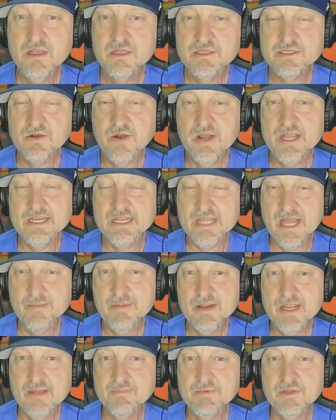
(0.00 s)
So, hey,
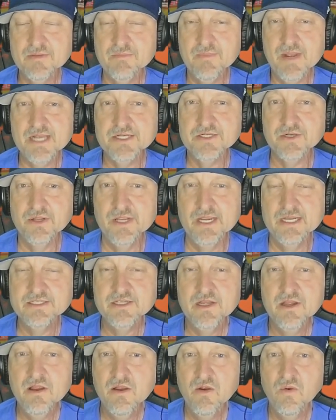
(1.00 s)
coming up to the major
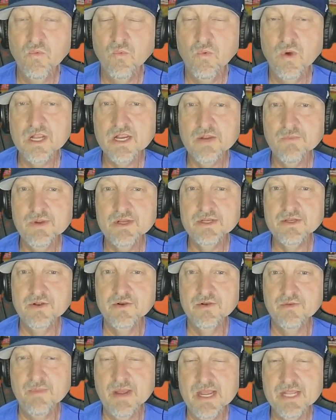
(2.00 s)
leagues, what can we
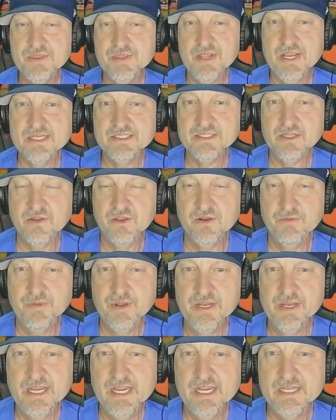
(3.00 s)
do to make things a little
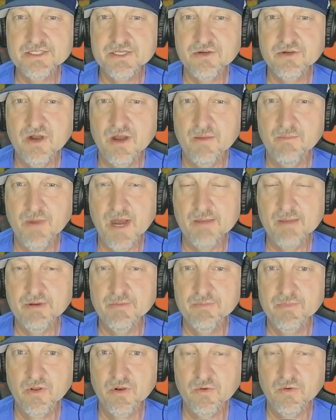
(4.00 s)
bit easier on
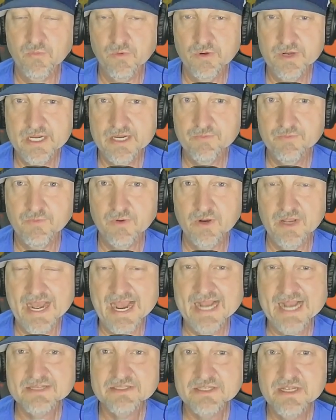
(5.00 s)
Bobby Miller where he can
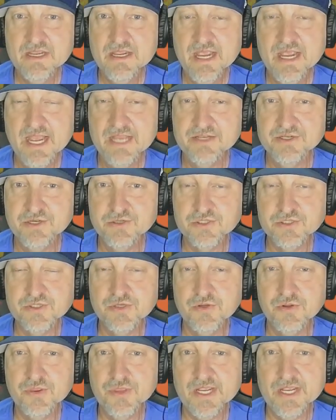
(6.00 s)
relax and just
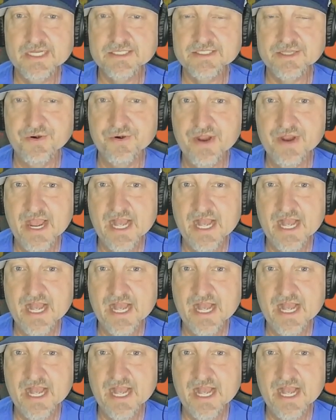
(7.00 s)
do things that are